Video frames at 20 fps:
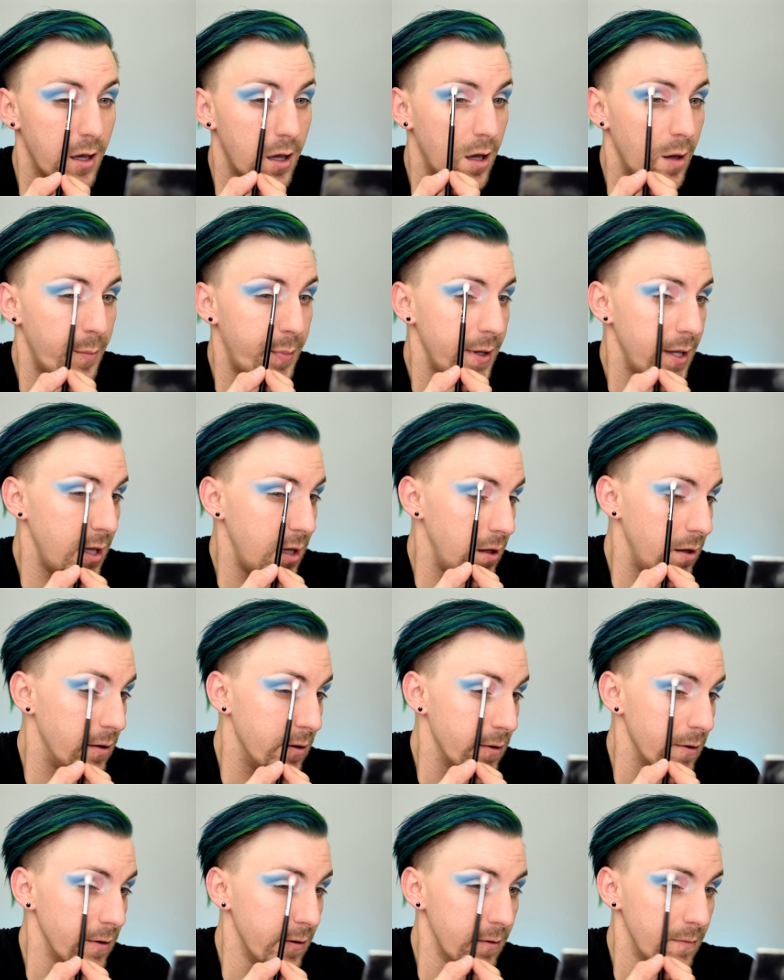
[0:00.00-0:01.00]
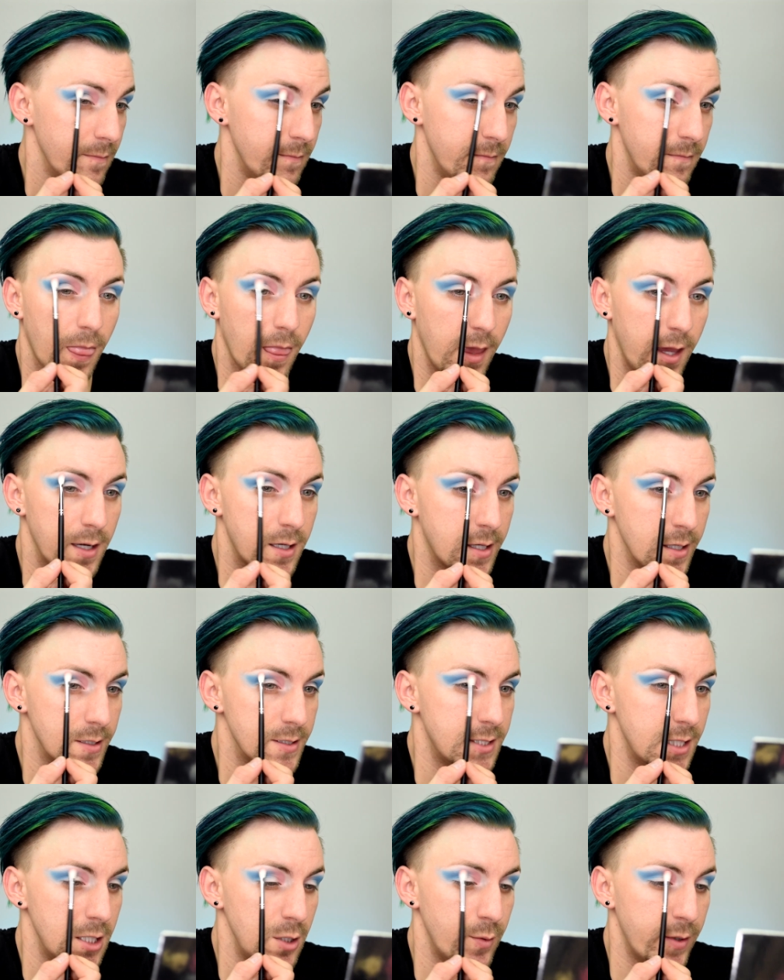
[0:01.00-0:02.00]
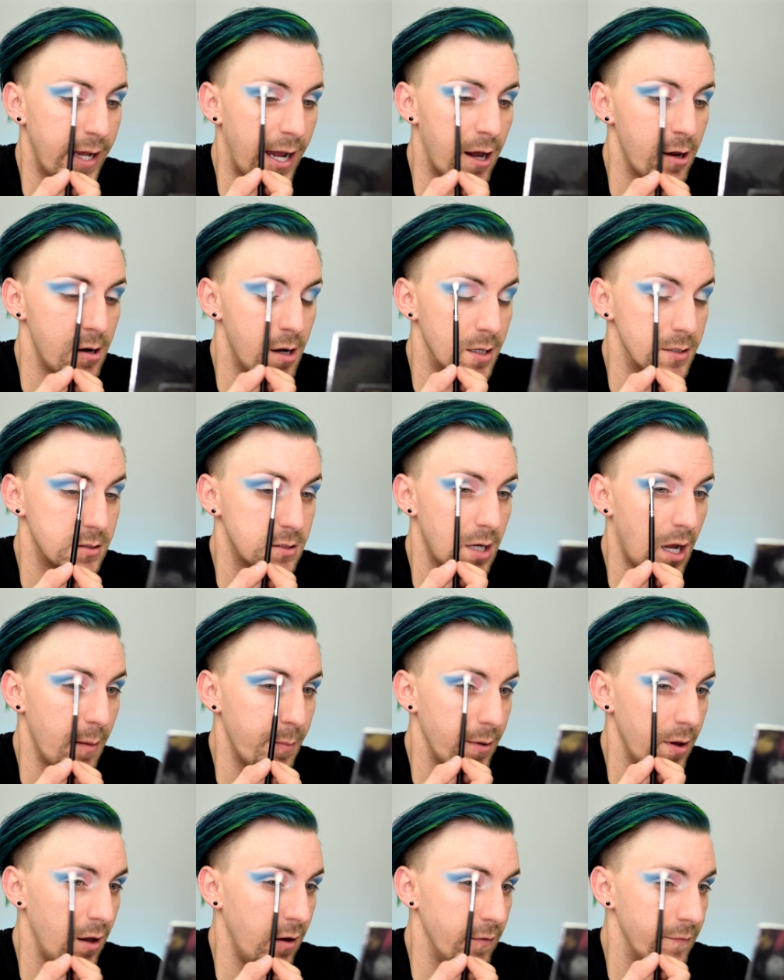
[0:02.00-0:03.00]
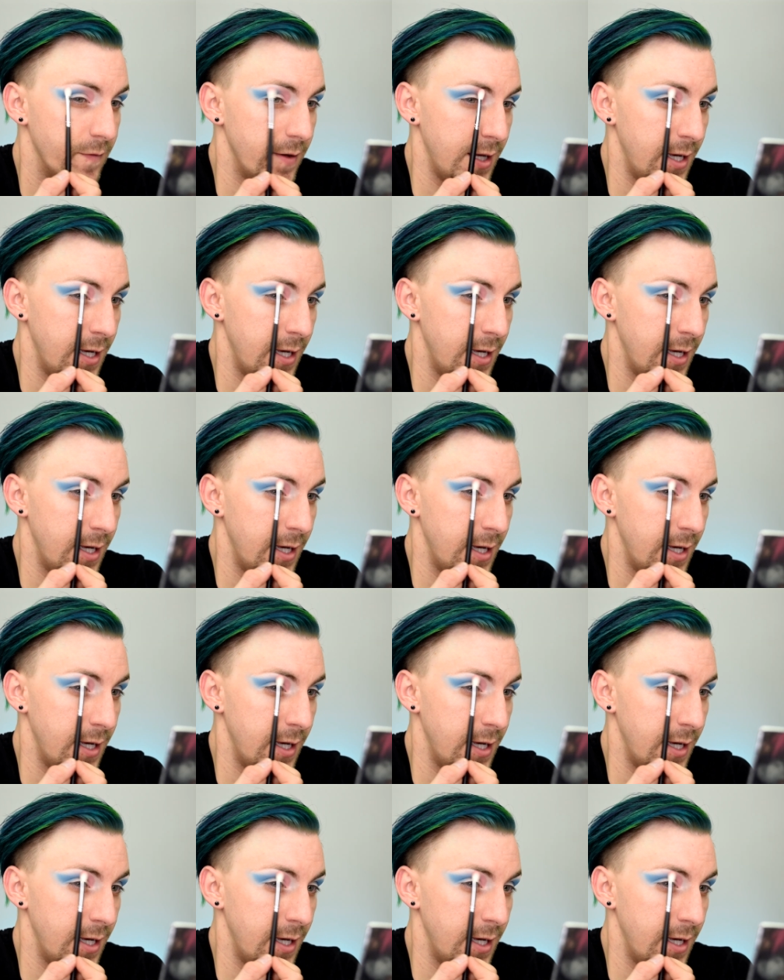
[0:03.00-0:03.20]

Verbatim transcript: up here and continue it out on top of